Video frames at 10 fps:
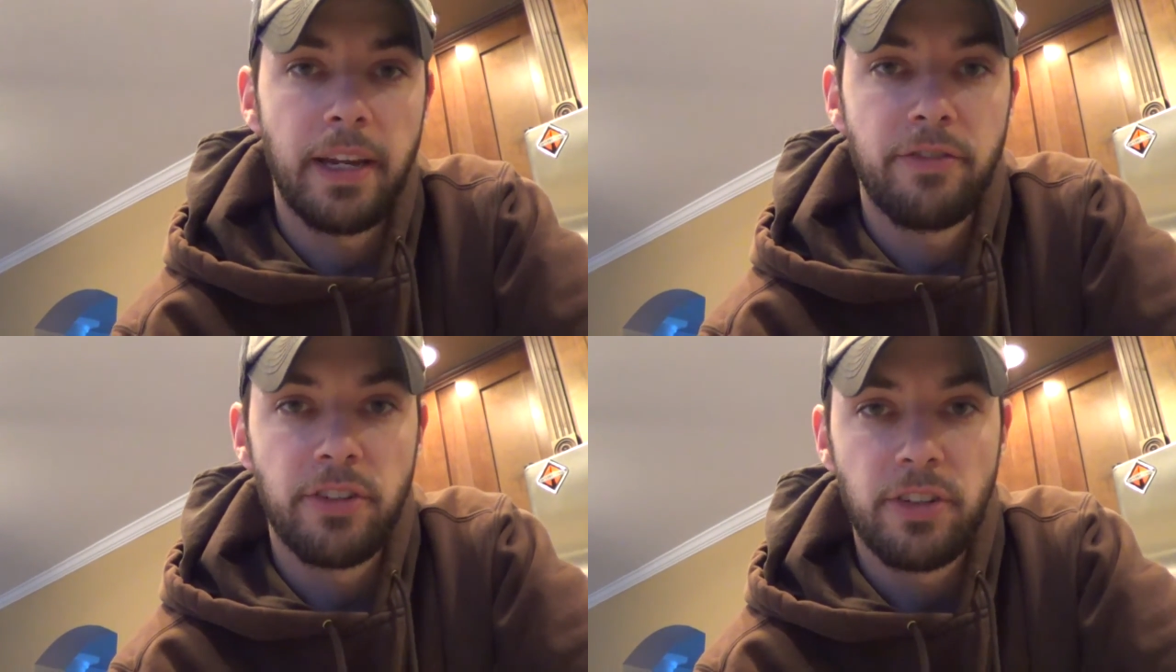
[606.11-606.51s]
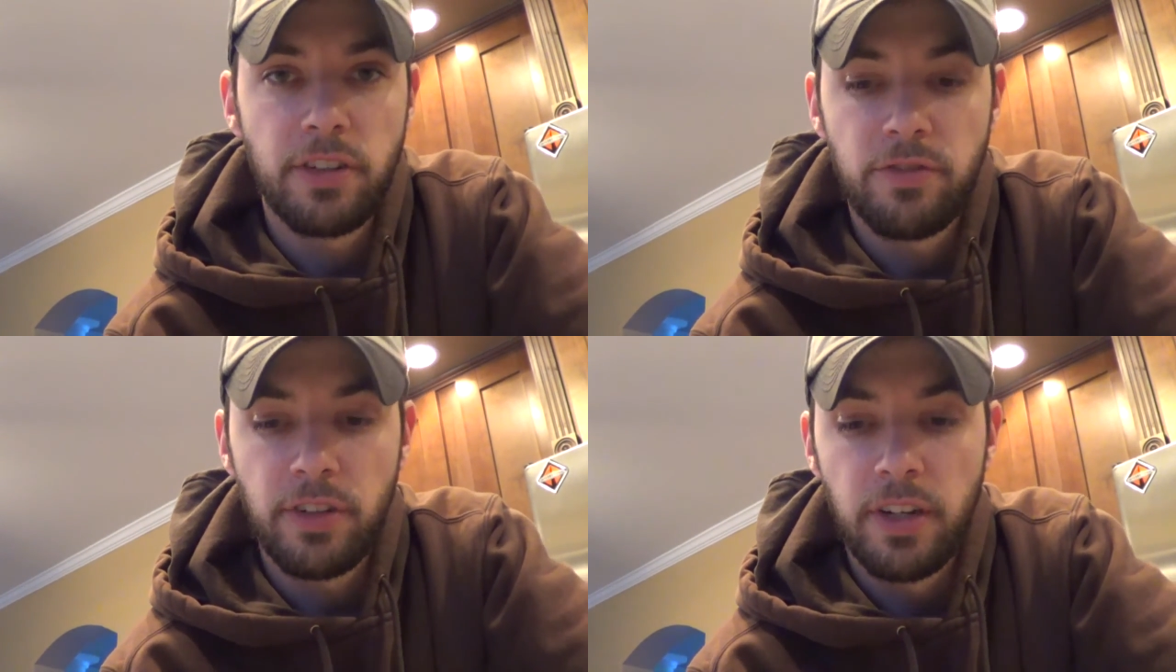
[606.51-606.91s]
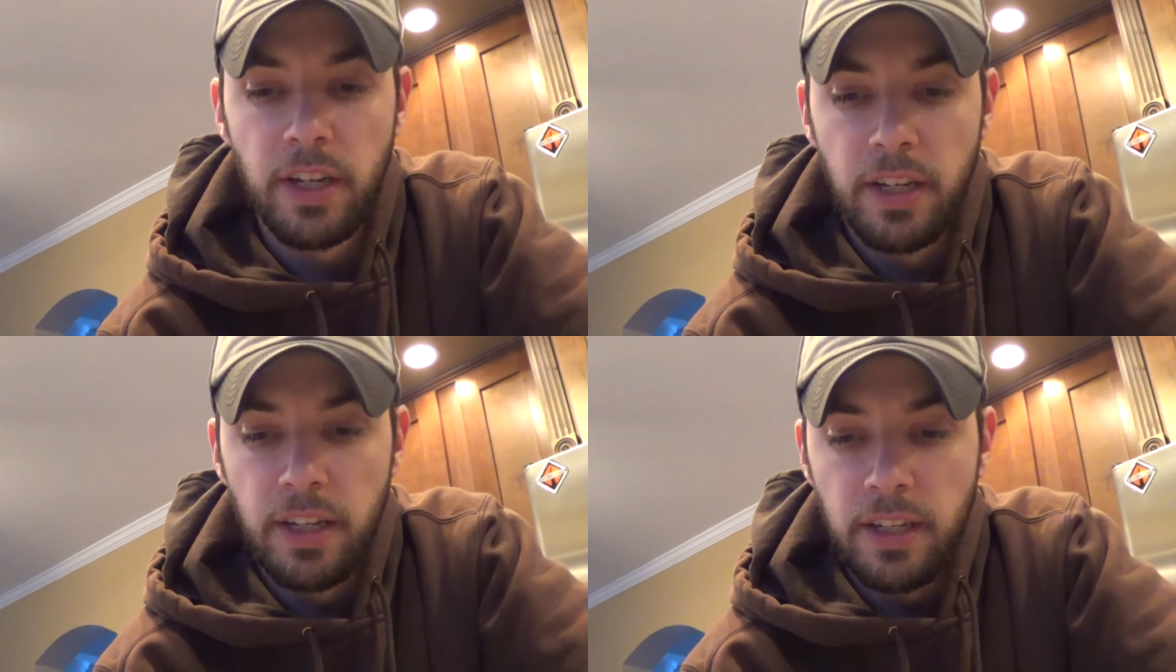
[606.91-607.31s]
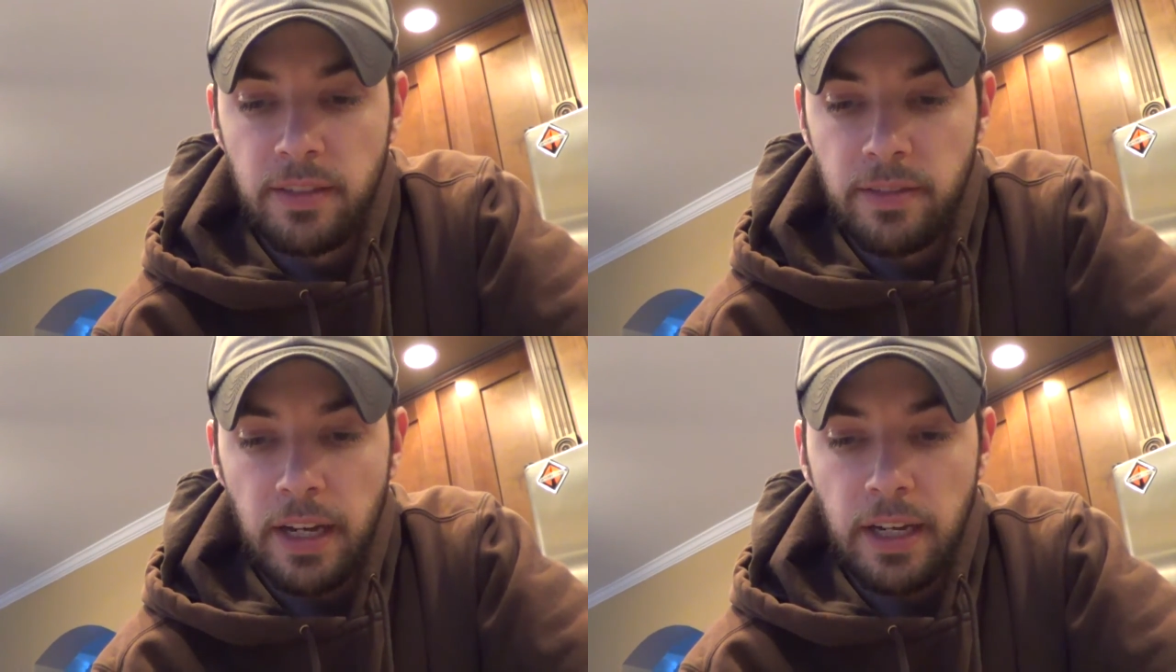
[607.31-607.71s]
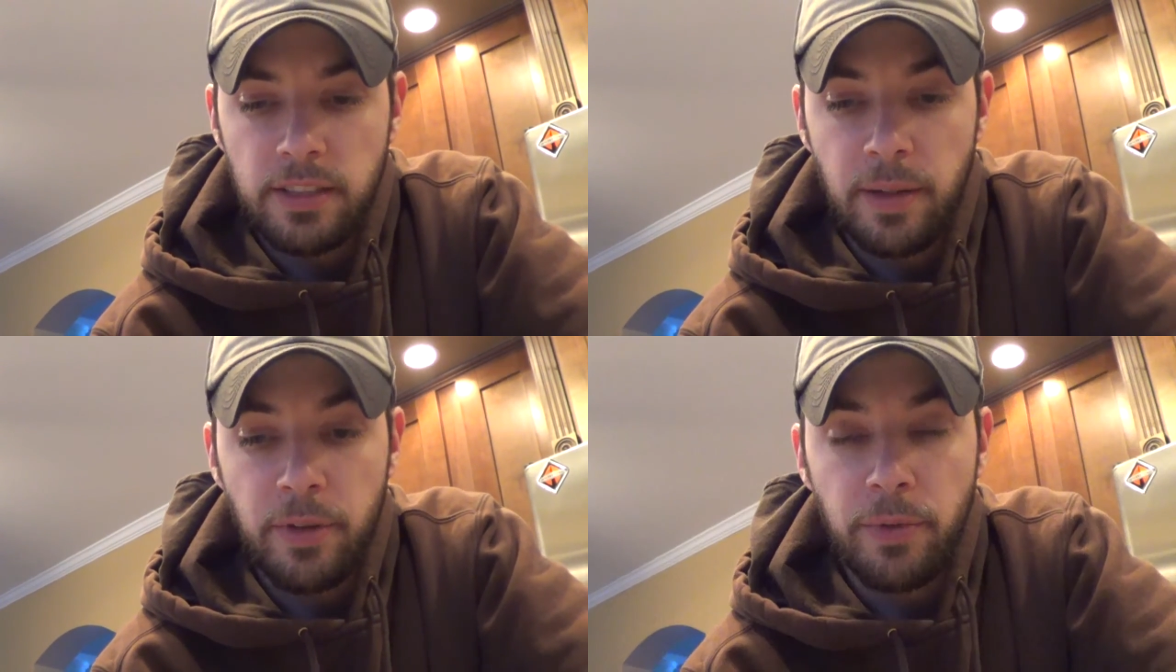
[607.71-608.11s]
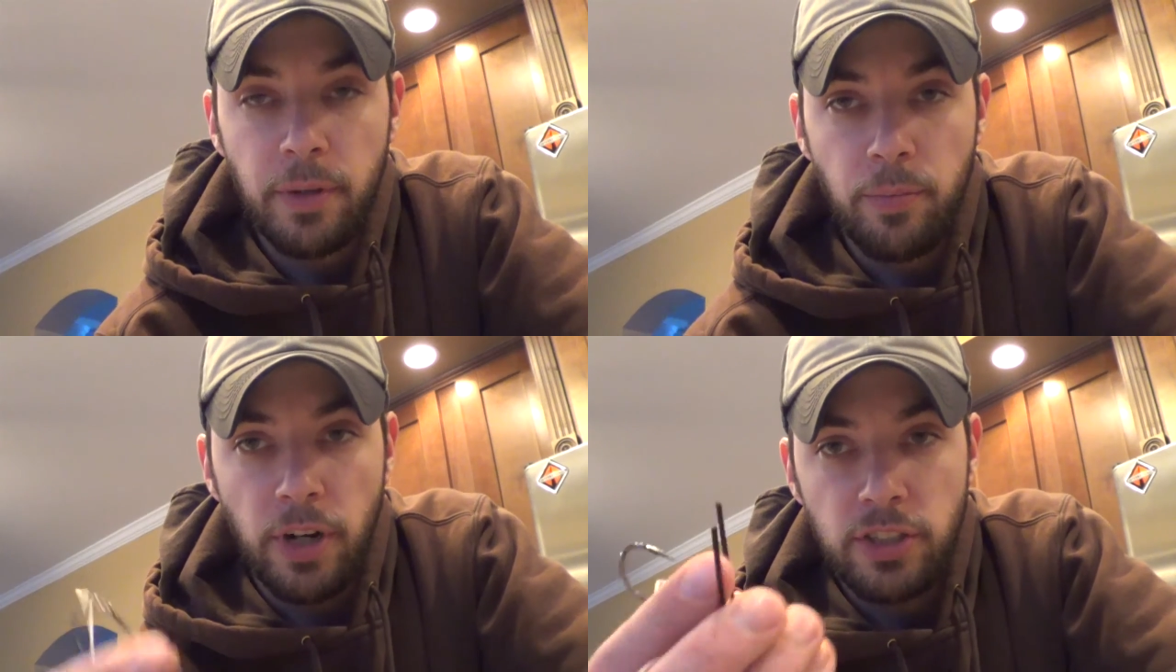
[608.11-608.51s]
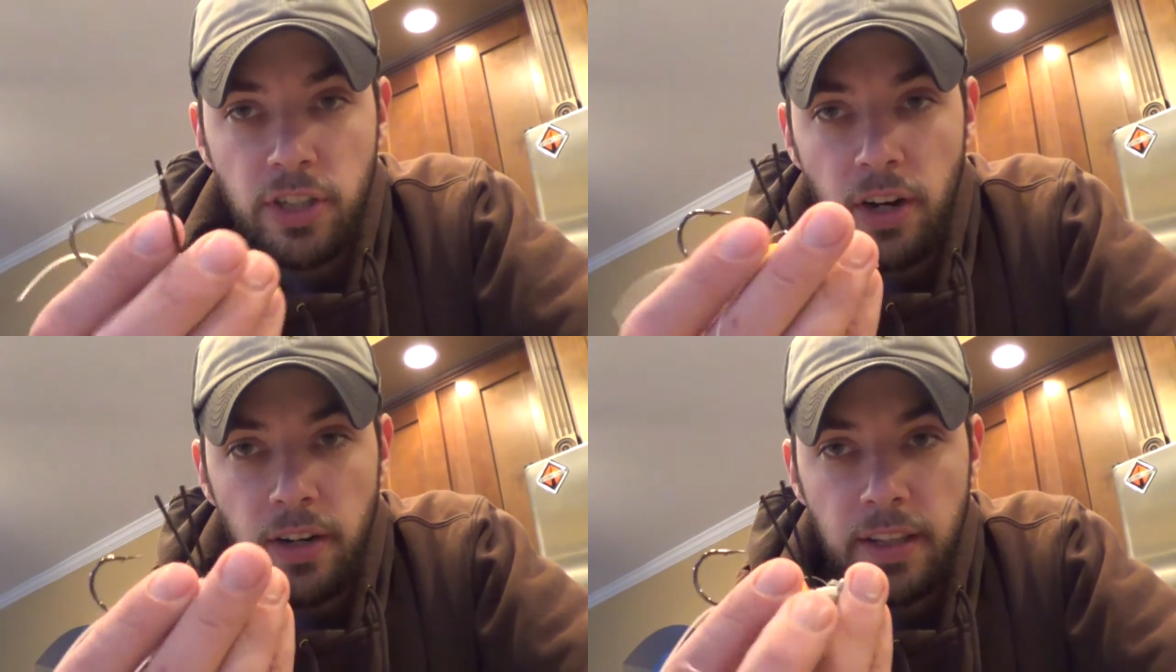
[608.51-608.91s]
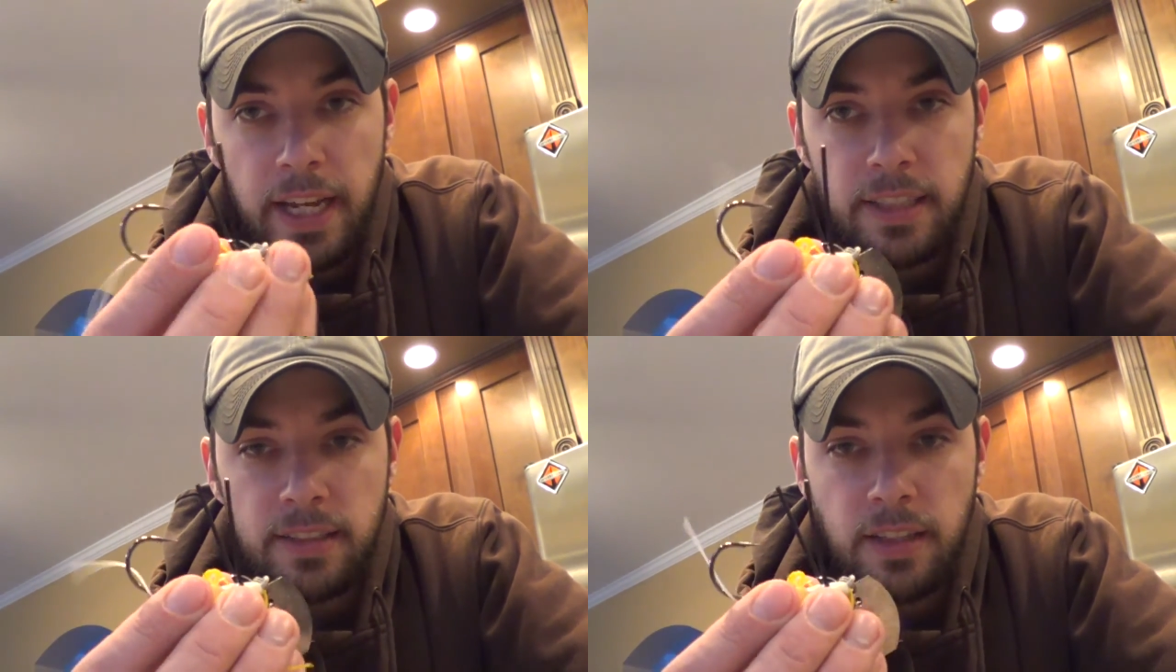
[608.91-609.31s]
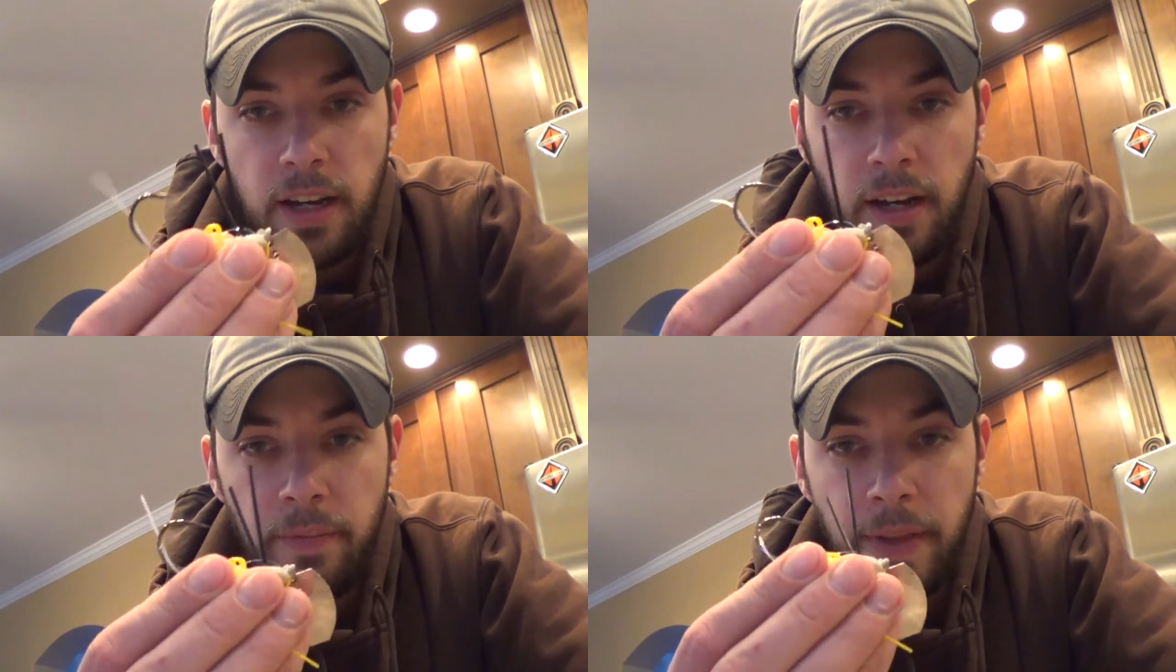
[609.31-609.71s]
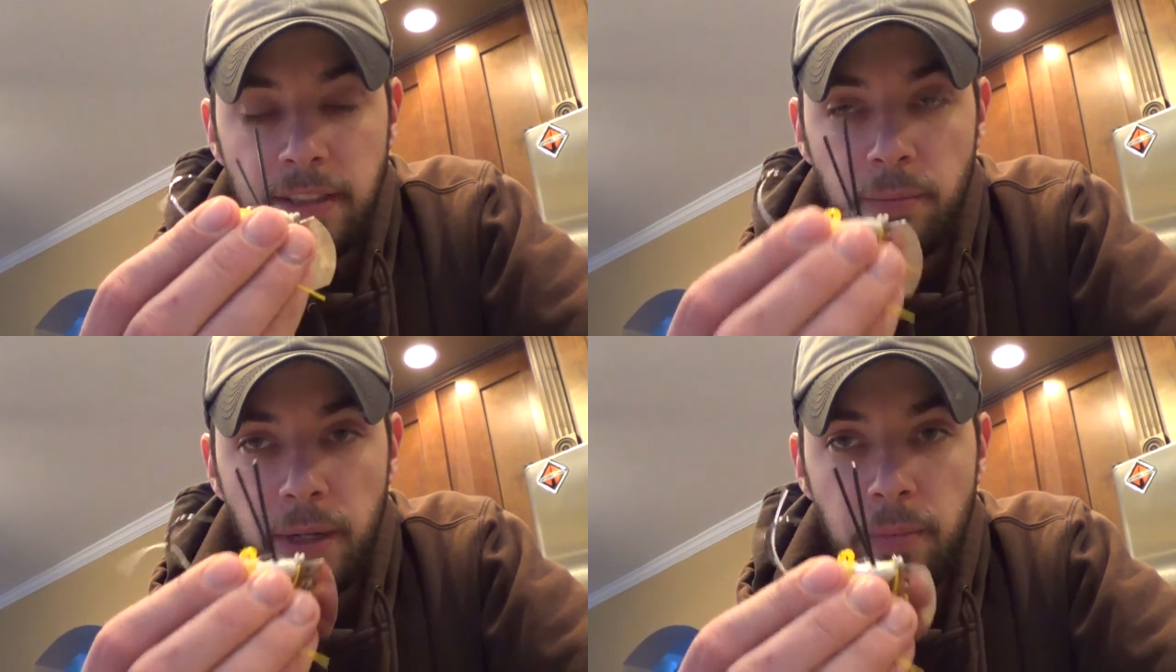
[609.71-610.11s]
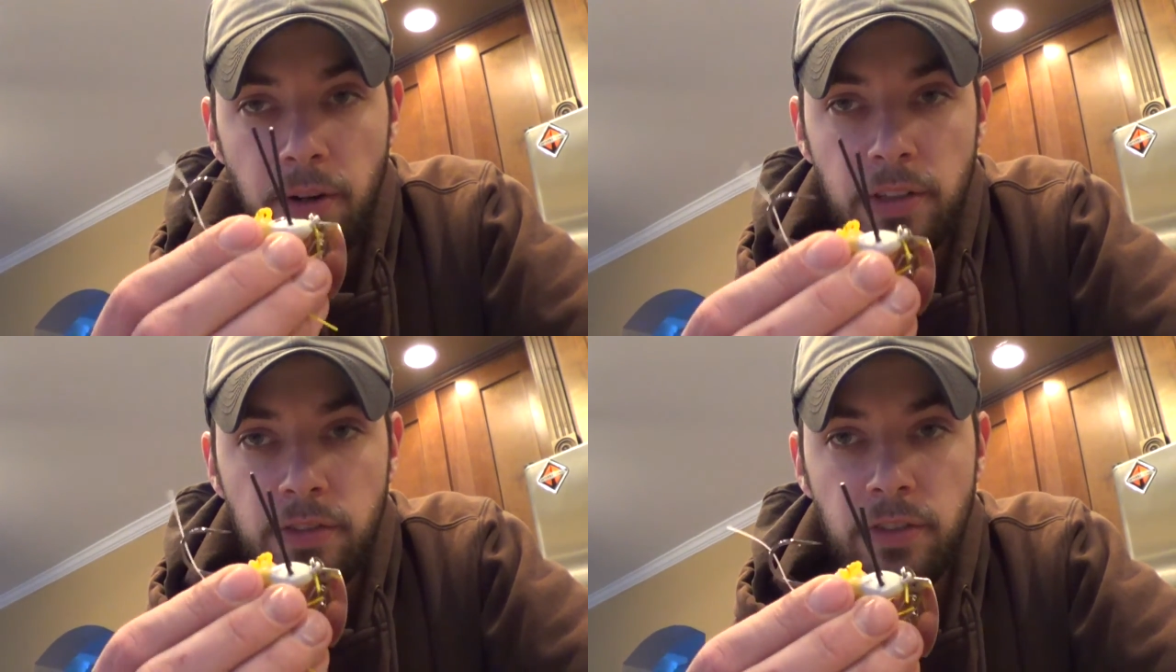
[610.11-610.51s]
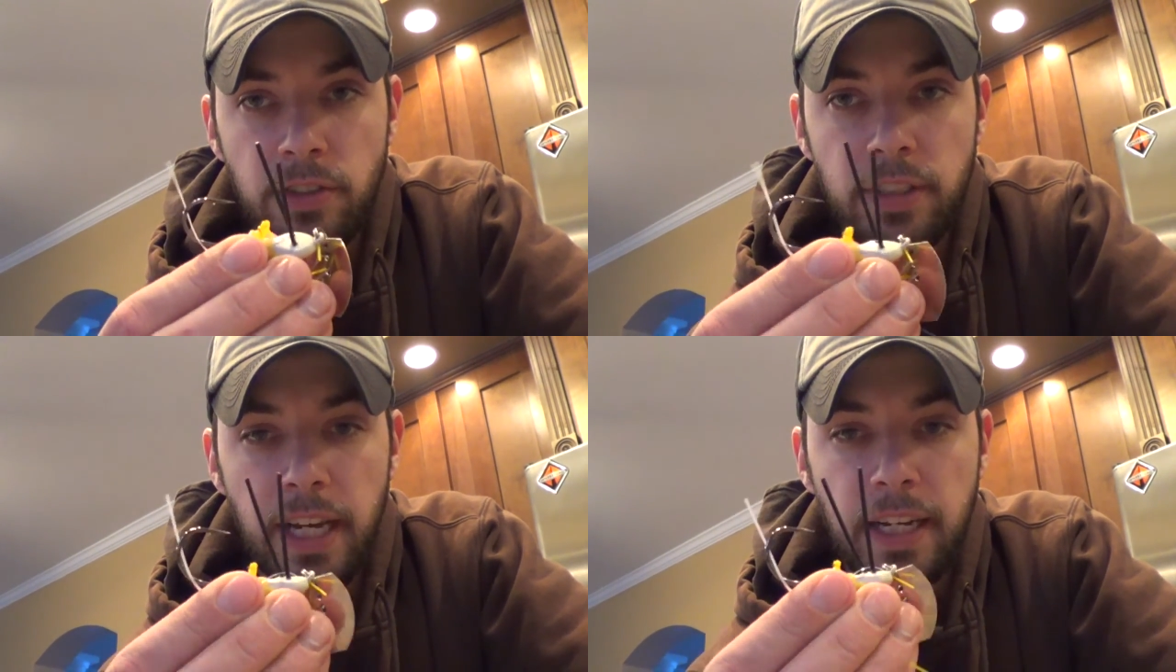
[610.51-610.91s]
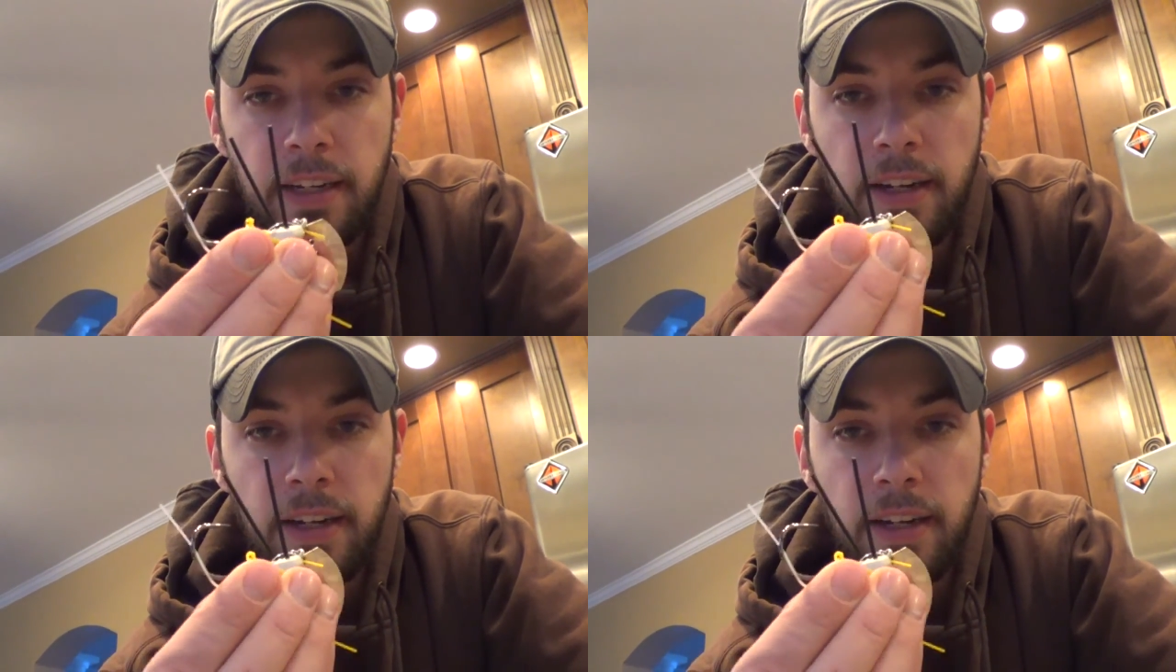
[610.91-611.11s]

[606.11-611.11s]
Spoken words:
If you're looking for something with a brush guard, that's a big bonus for NuTech.